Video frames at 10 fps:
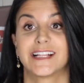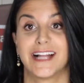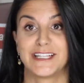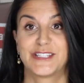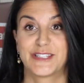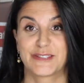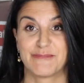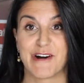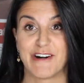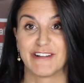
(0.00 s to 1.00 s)
class is
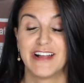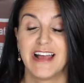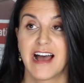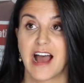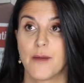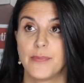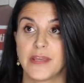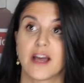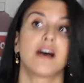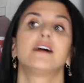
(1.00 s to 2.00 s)
small
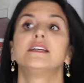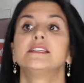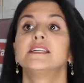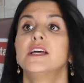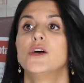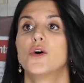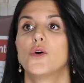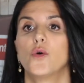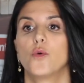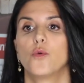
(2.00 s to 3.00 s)
because
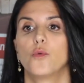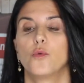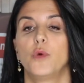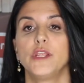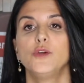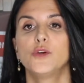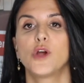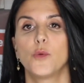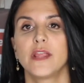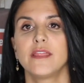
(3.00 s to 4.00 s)
when you
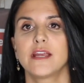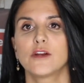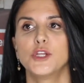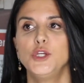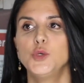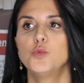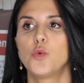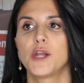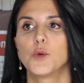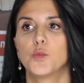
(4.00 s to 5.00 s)
go in there, you
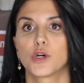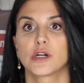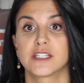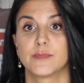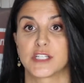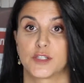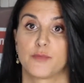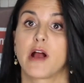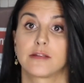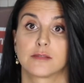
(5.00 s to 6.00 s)
want to work as much as
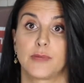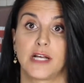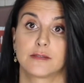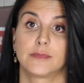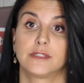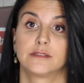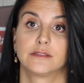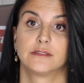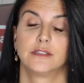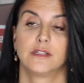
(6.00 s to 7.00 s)
possible.
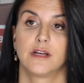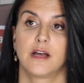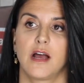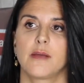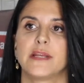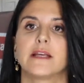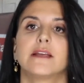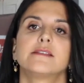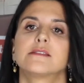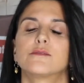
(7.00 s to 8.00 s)
I mean,
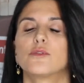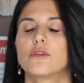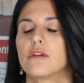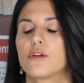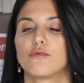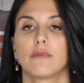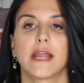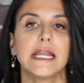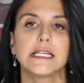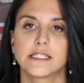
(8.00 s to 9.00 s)
it's
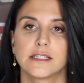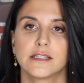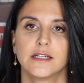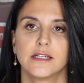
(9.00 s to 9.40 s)
great